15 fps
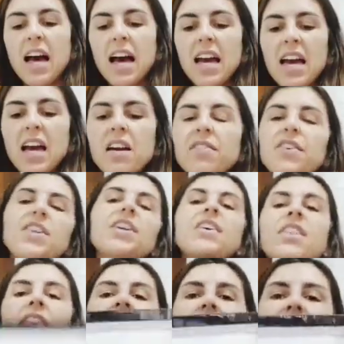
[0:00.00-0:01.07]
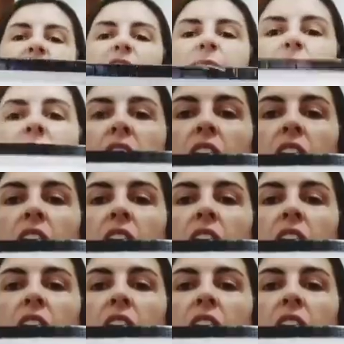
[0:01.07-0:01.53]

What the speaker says: I have here this.